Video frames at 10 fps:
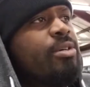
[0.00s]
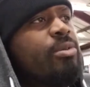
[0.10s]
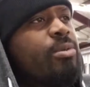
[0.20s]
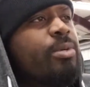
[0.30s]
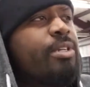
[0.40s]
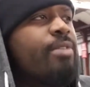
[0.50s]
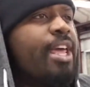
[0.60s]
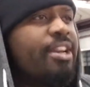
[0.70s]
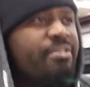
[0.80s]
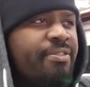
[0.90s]
We
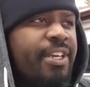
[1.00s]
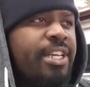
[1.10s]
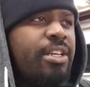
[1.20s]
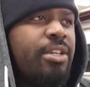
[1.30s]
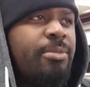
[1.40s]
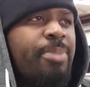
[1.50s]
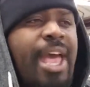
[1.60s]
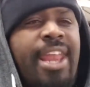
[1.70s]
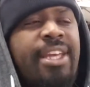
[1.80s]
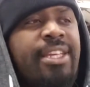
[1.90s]
ran an event on the
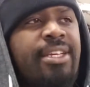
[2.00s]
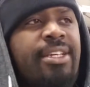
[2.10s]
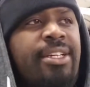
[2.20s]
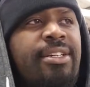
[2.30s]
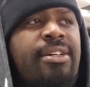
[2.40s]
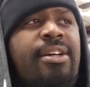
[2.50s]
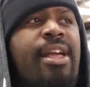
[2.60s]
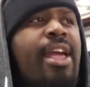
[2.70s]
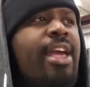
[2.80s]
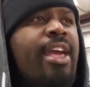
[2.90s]
paddock,
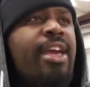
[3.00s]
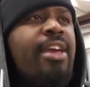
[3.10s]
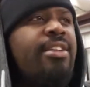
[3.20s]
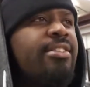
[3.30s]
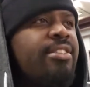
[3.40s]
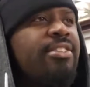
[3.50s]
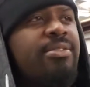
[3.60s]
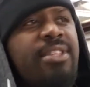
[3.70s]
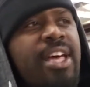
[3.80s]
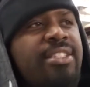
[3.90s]
and in
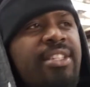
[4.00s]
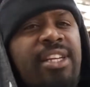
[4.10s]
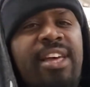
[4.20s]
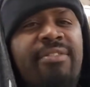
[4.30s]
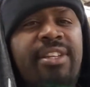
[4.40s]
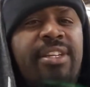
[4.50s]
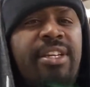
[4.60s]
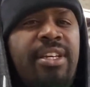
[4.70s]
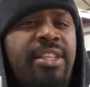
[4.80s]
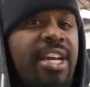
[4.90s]
2011,
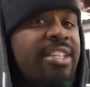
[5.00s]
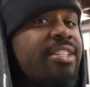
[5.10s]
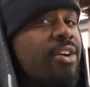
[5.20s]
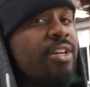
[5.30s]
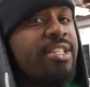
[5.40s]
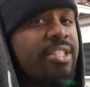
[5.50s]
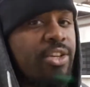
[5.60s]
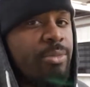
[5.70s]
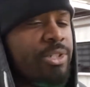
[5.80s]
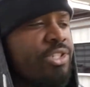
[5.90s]
that started
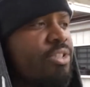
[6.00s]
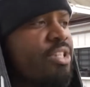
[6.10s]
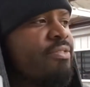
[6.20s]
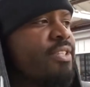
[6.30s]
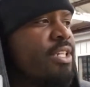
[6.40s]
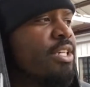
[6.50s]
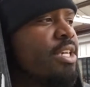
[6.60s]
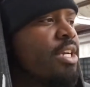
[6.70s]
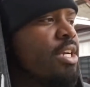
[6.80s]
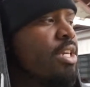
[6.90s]
Sonoma Drift.
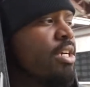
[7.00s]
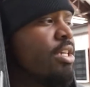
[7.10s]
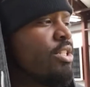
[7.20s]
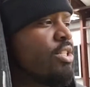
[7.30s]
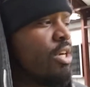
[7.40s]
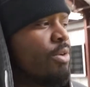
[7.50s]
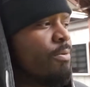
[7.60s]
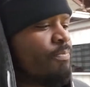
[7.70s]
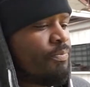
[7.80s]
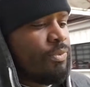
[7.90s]

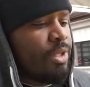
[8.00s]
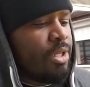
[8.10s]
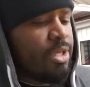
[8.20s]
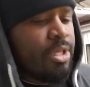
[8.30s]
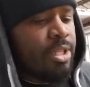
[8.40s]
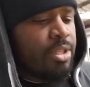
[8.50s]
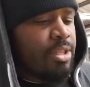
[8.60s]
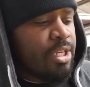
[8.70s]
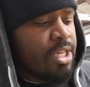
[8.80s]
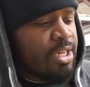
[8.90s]
So
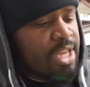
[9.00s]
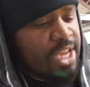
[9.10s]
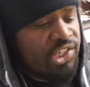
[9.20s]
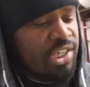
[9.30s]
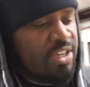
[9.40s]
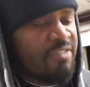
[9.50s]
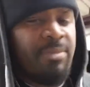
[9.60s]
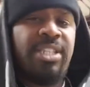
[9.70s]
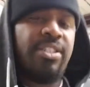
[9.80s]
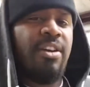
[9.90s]
the connection of
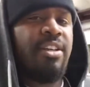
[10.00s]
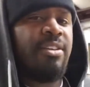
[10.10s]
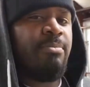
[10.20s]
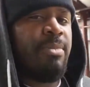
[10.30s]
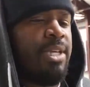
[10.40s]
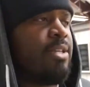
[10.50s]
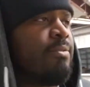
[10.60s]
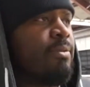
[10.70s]
me starting a meet,